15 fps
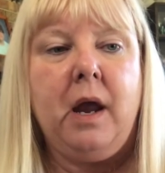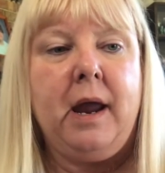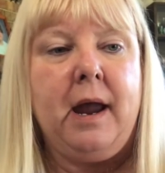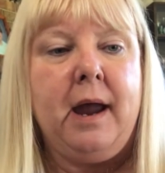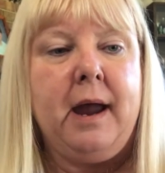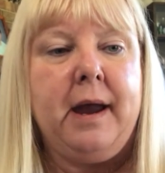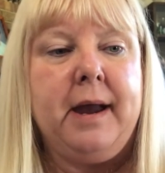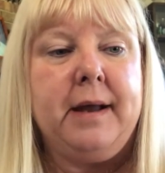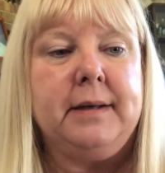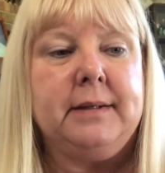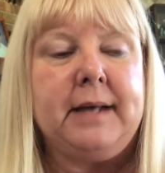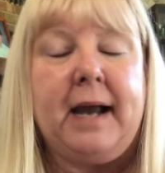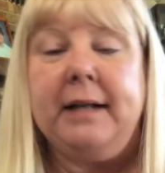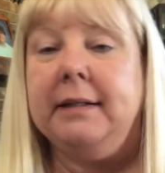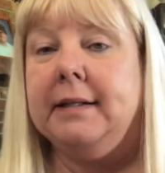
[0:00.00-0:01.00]

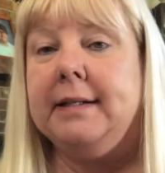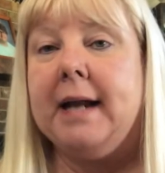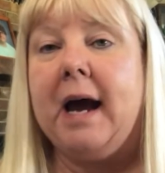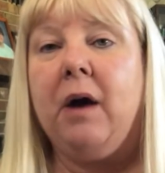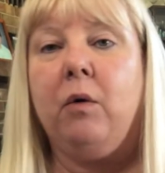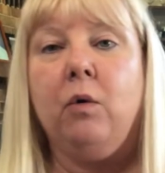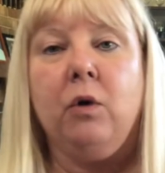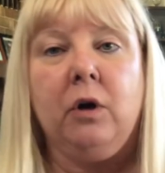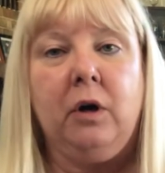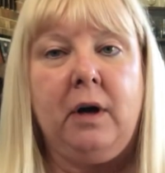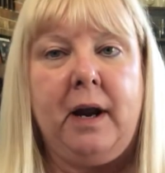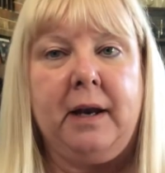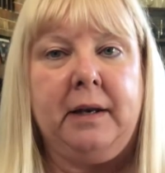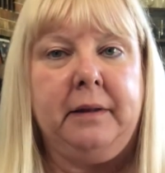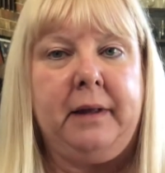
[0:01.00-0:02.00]
and I did not
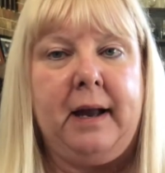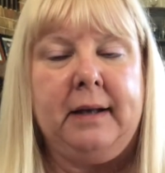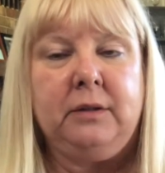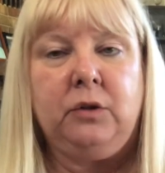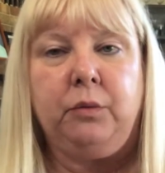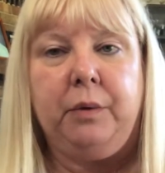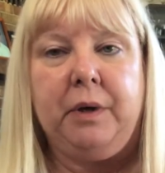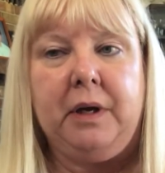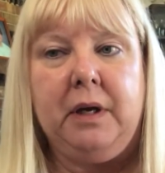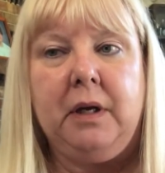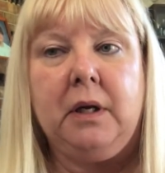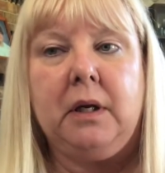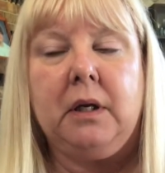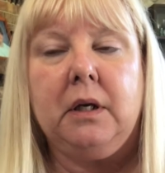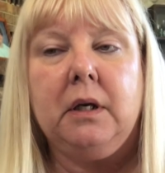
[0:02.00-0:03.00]
order any last
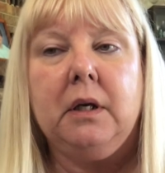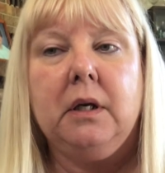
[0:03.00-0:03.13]
week.